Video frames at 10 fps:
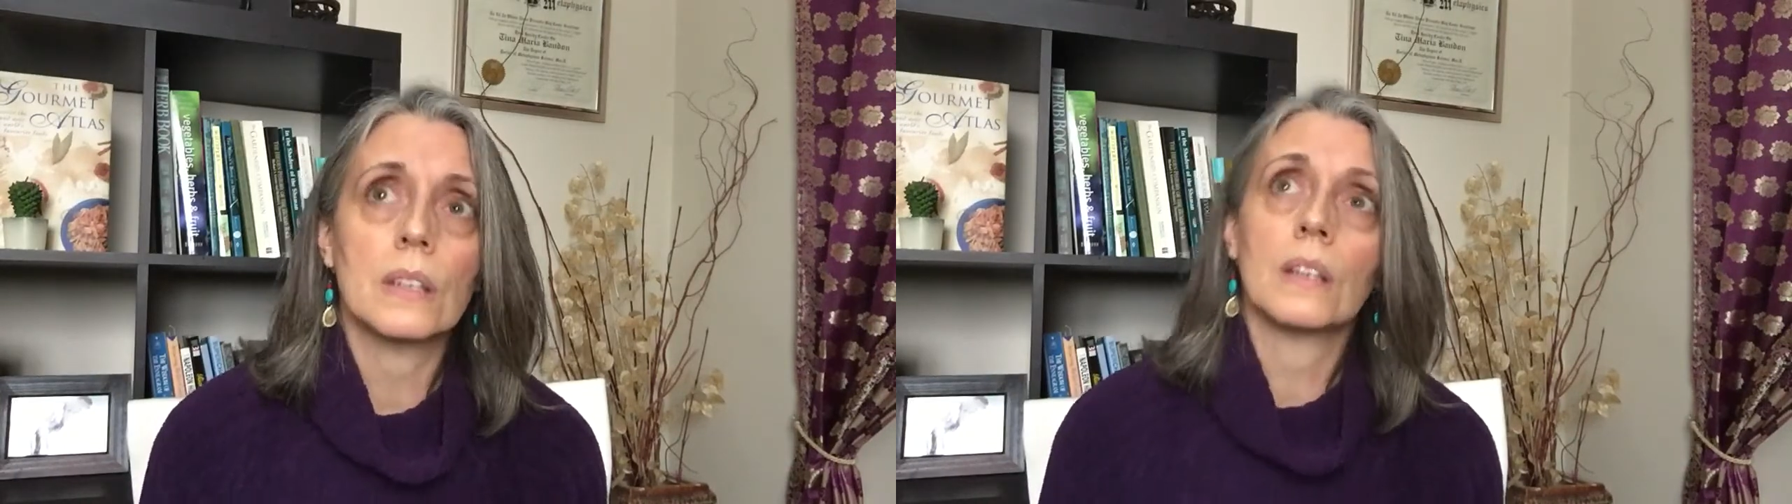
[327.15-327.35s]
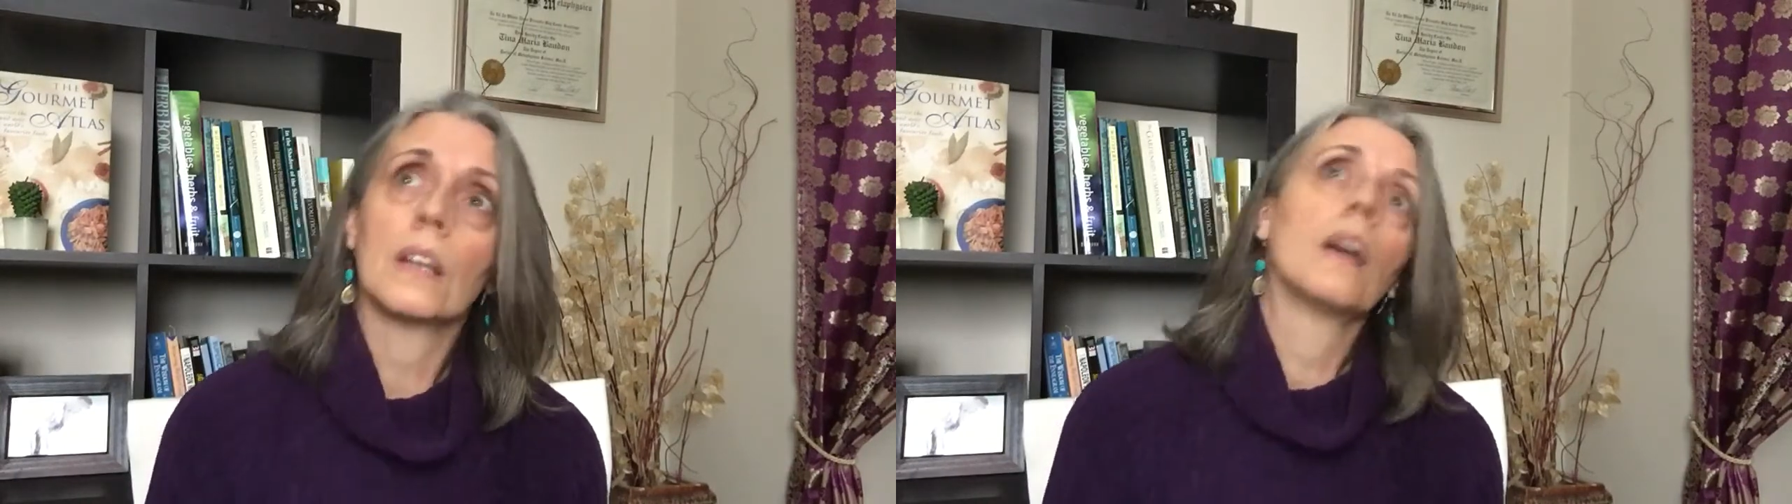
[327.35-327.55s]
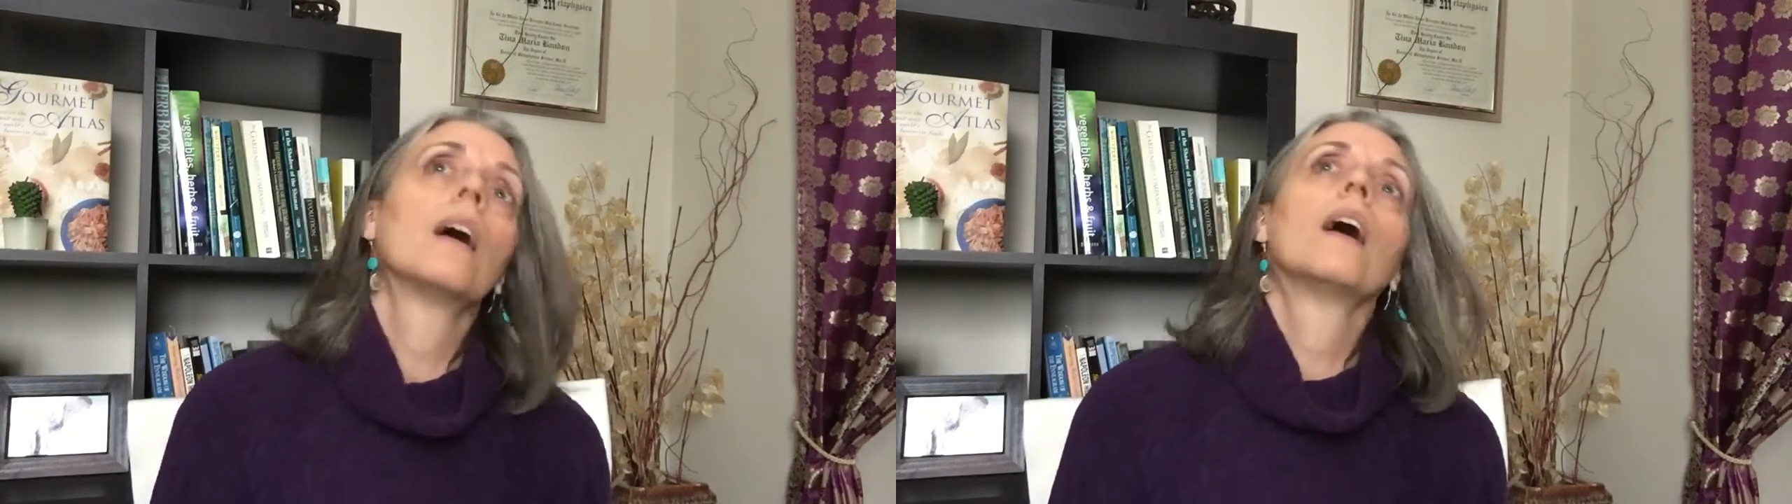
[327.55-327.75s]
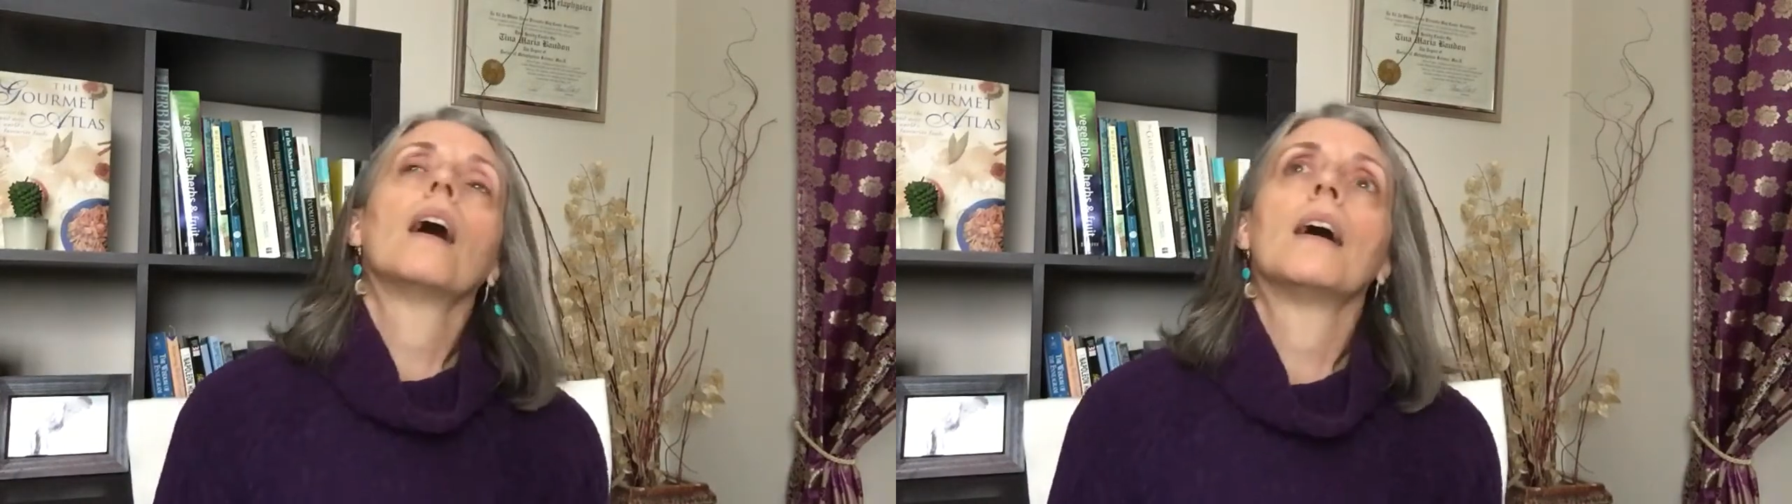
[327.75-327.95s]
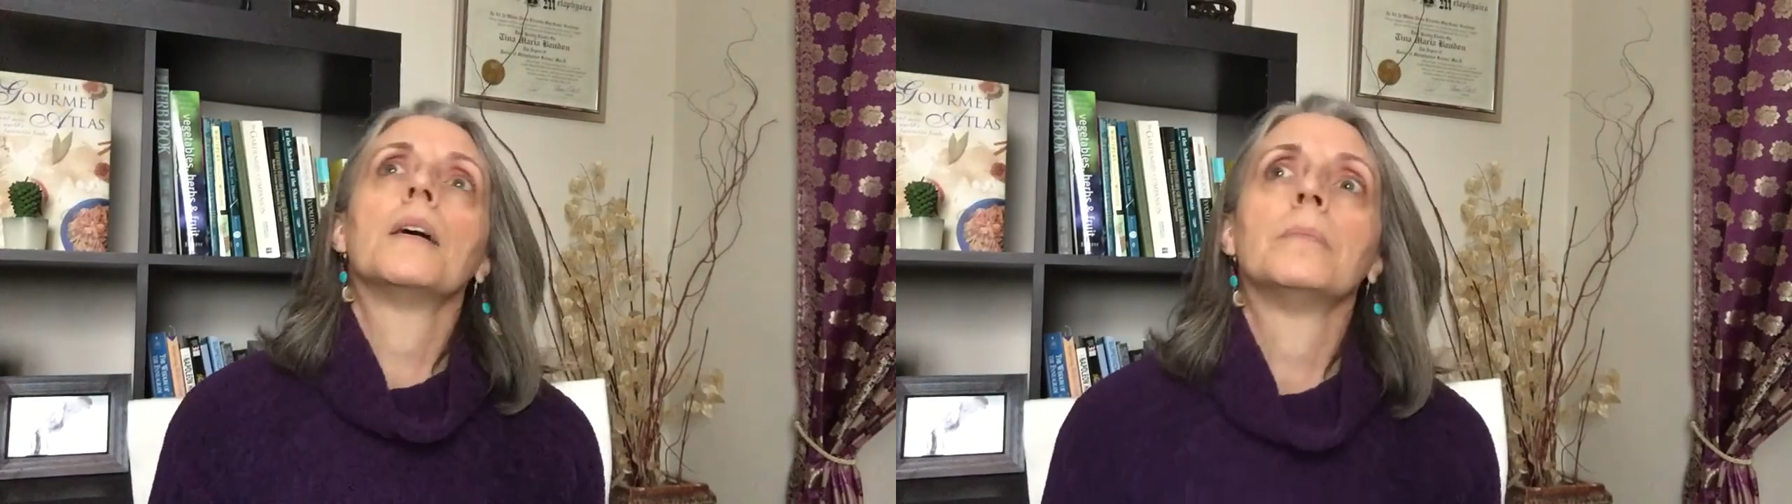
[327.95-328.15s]
and
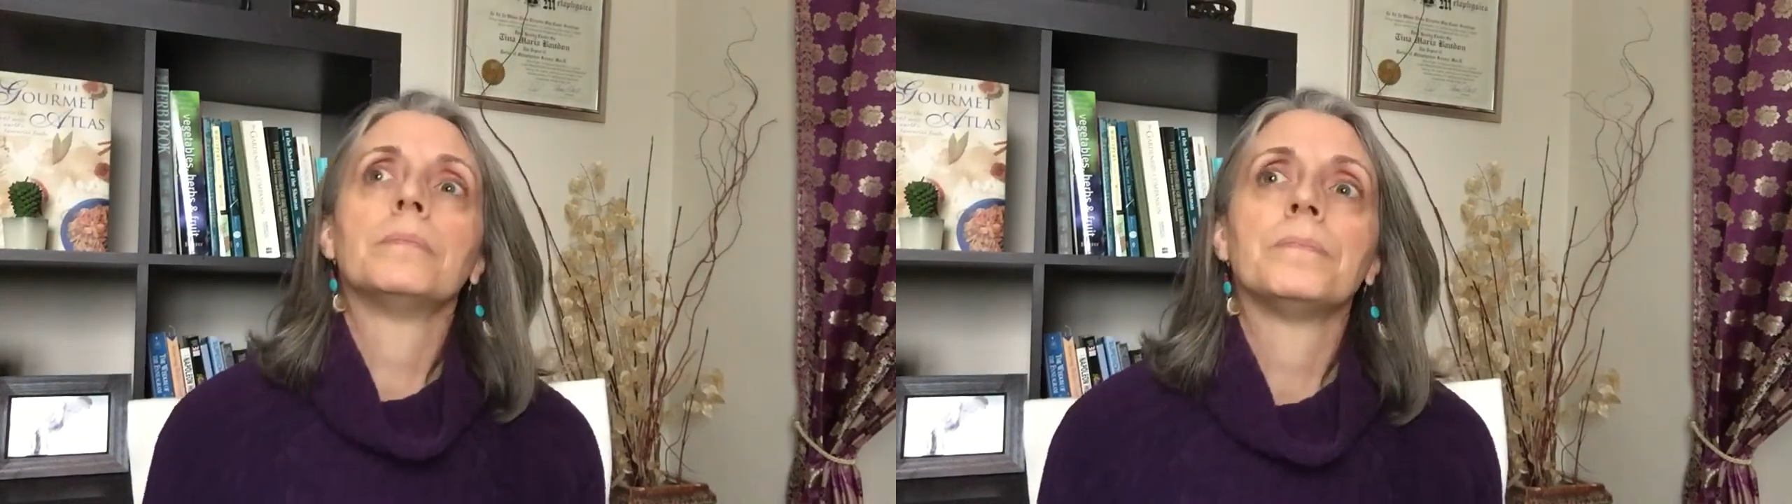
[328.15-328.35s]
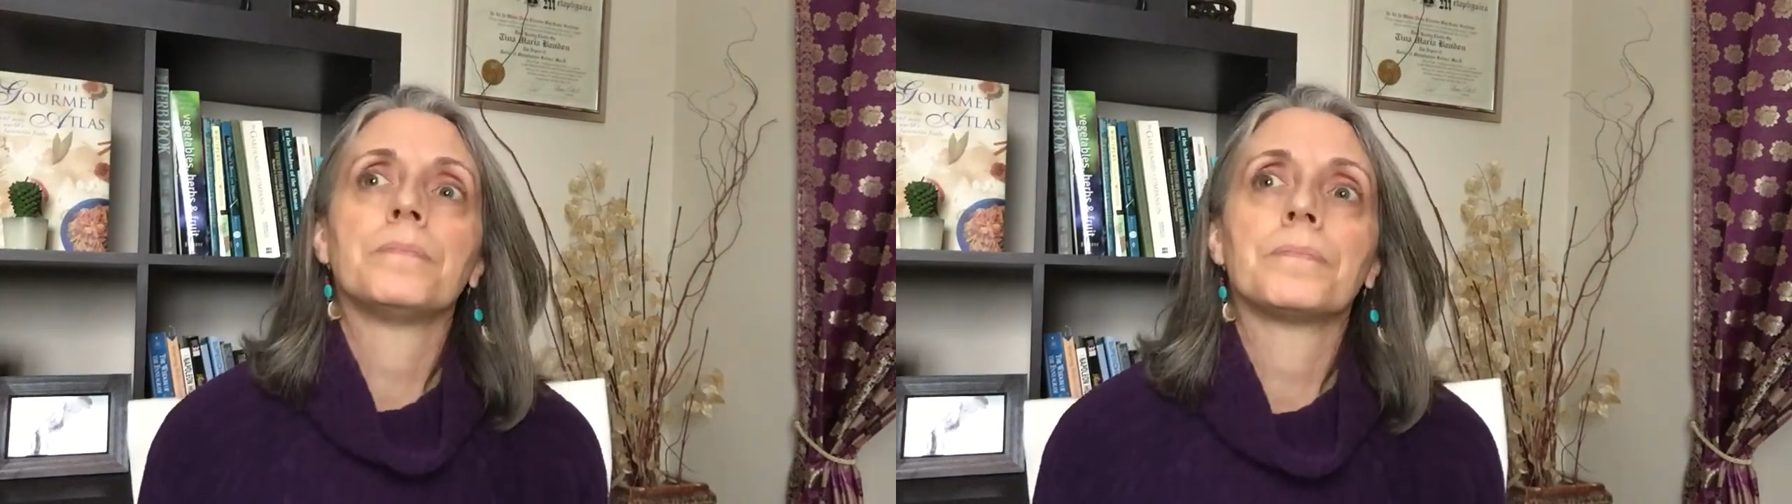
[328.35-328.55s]
I